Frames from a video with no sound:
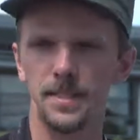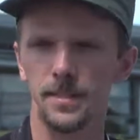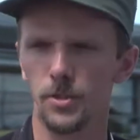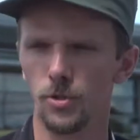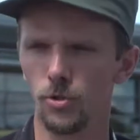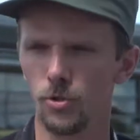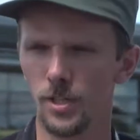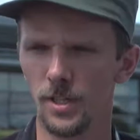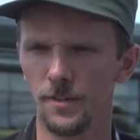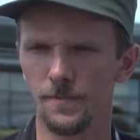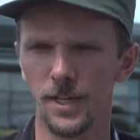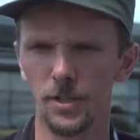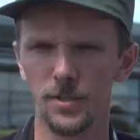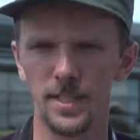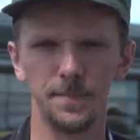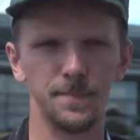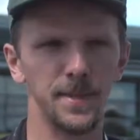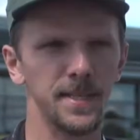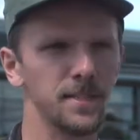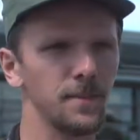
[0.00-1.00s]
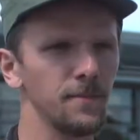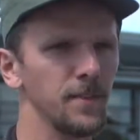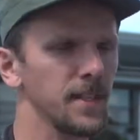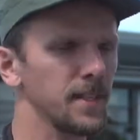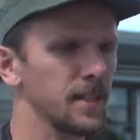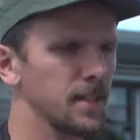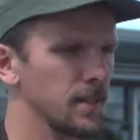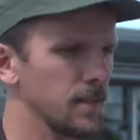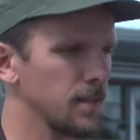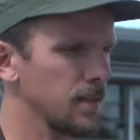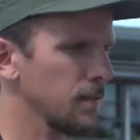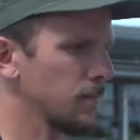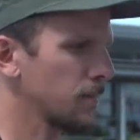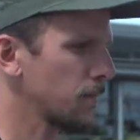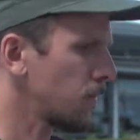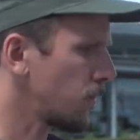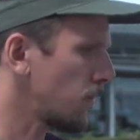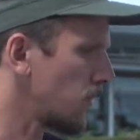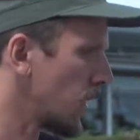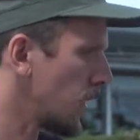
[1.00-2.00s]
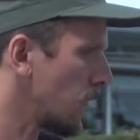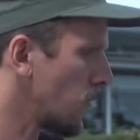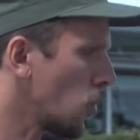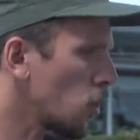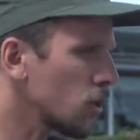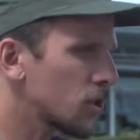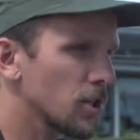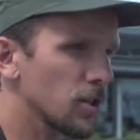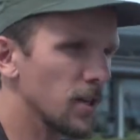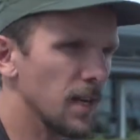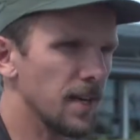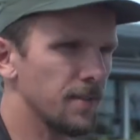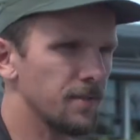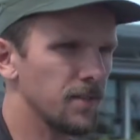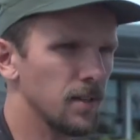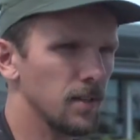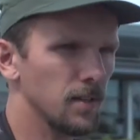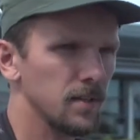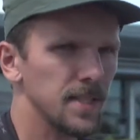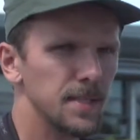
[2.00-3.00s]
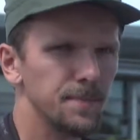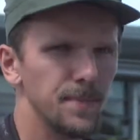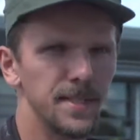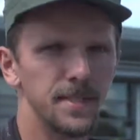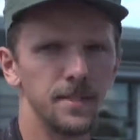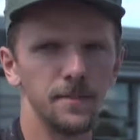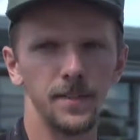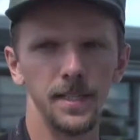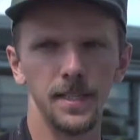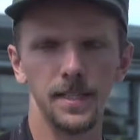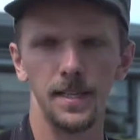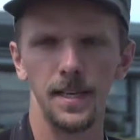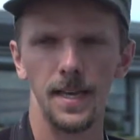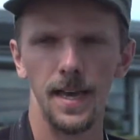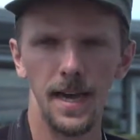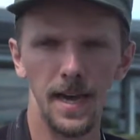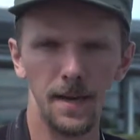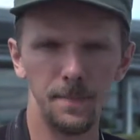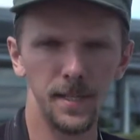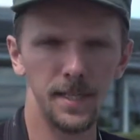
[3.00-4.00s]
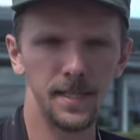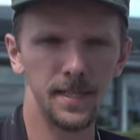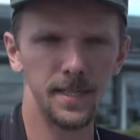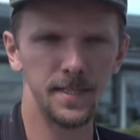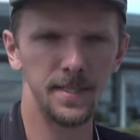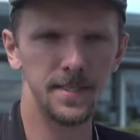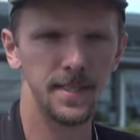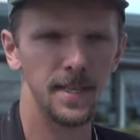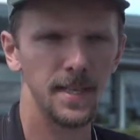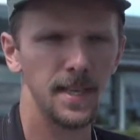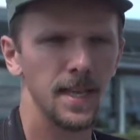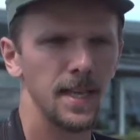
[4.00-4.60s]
usually very specific water level, specific habitats.